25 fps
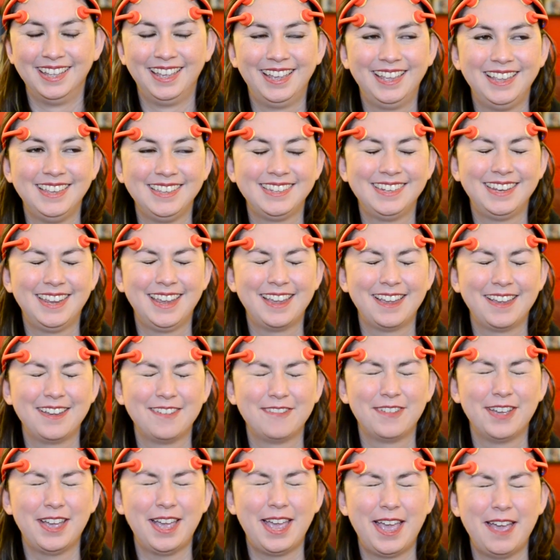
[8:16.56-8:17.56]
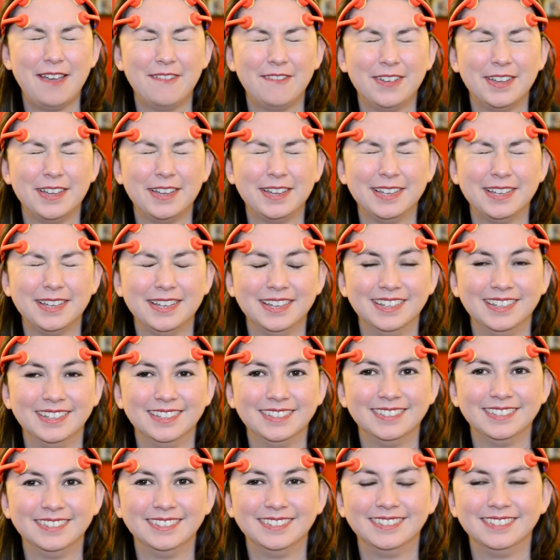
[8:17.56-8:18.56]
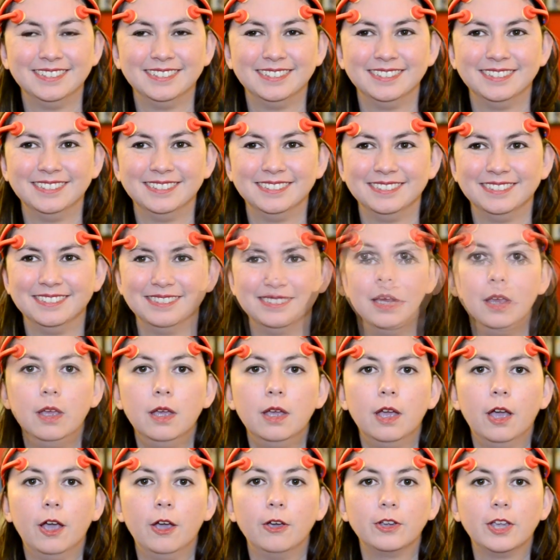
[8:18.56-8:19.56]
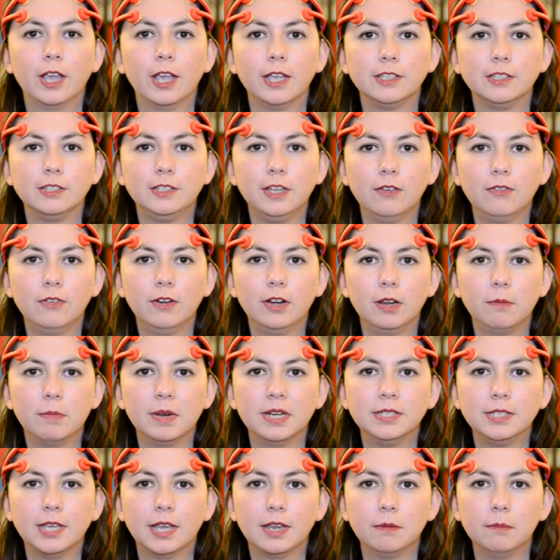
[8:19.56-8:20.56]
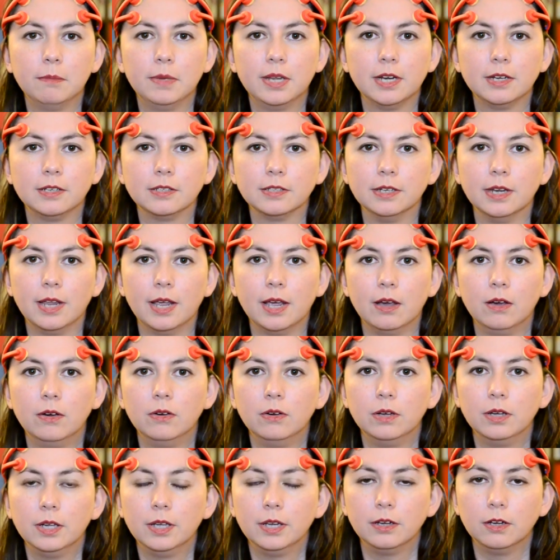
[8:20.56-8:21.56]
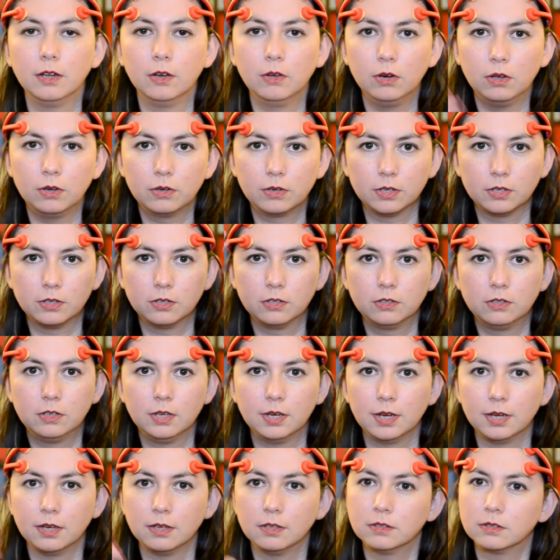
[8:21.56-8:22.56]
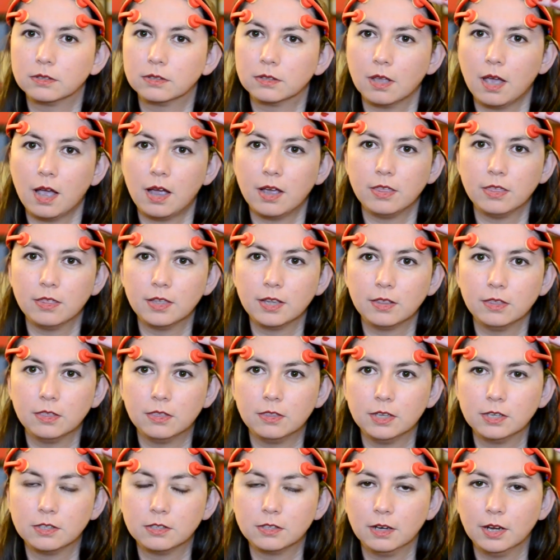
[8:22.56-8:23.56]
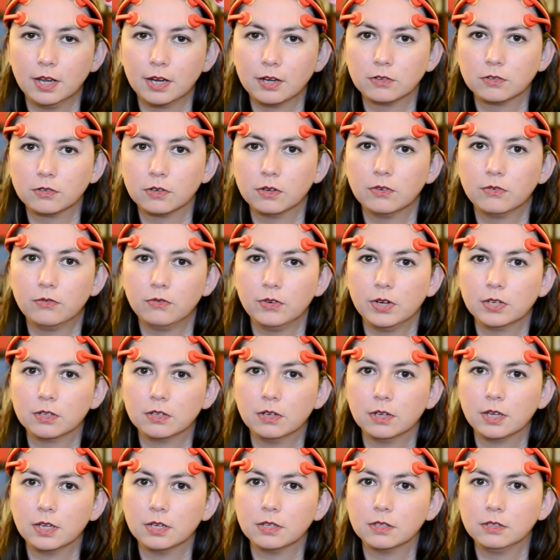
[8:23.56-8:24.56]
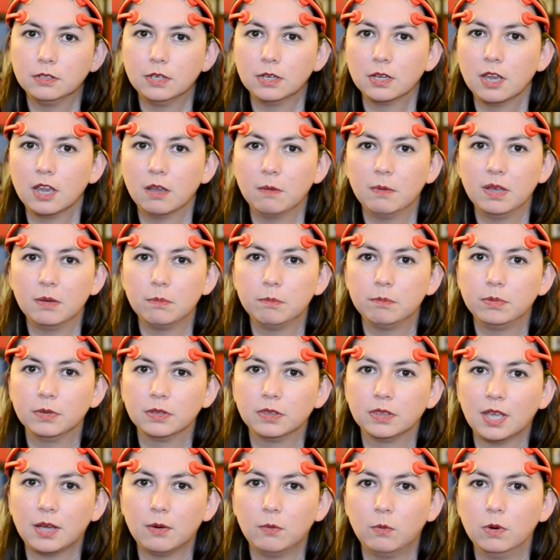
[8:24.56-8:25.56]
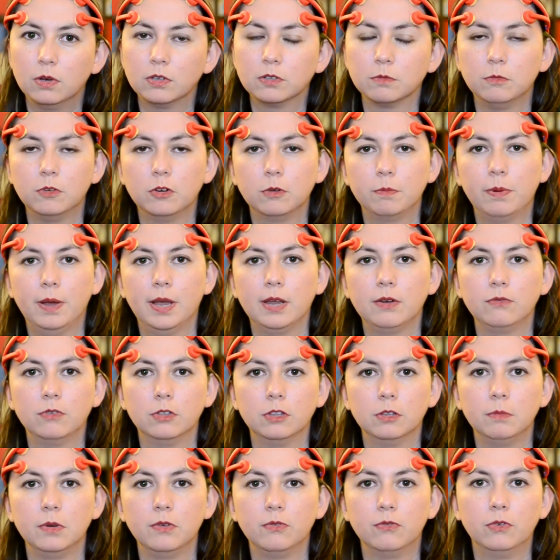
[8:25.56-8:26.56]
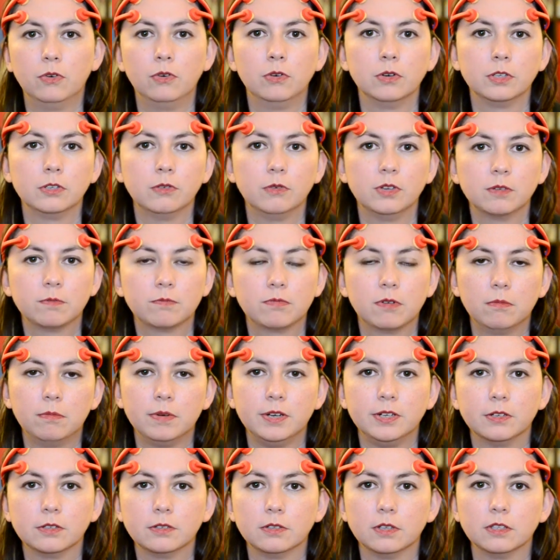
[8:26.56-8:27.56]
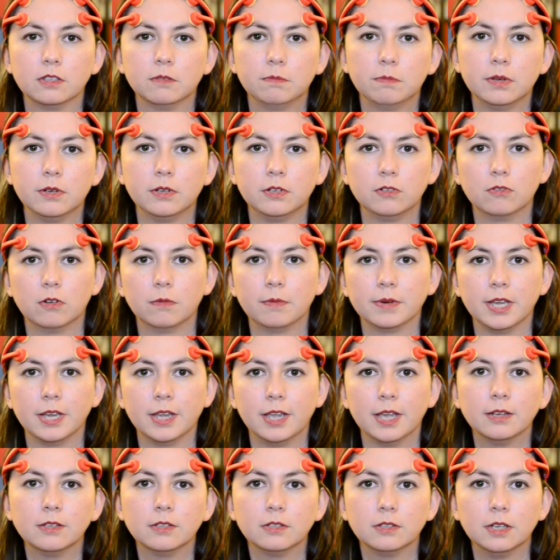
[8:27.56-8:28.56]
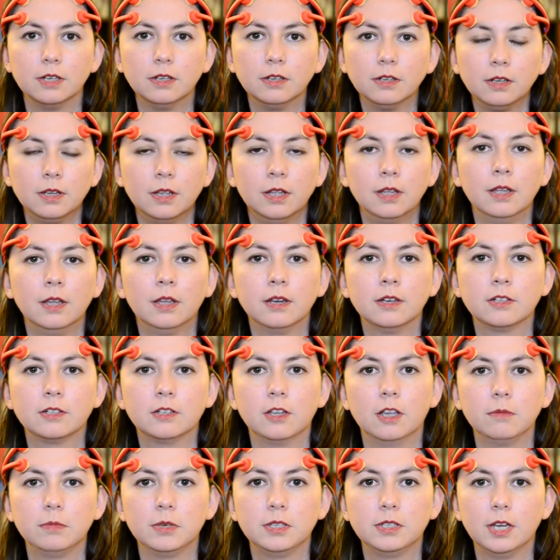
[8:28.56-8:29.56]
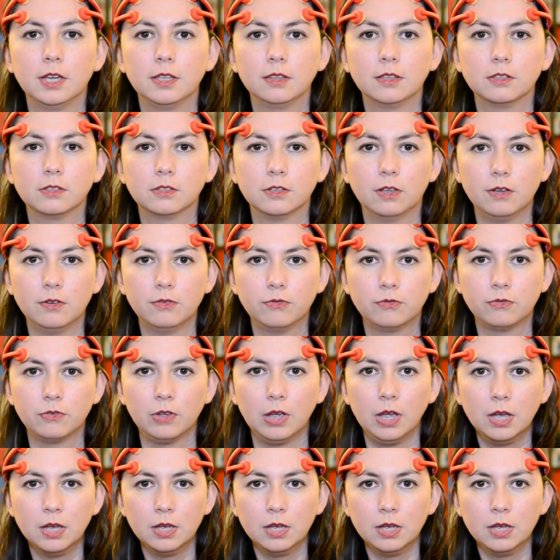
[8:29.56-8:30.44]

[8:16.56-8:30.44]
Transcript: It's taking forever. Okay, it's definitely been 10 minutes now. It no longer stings. I think this electrode feels like it's stinging a bit, but that was more painful than before, so it's probably just a sponge rubbing against it. It's time to take this off.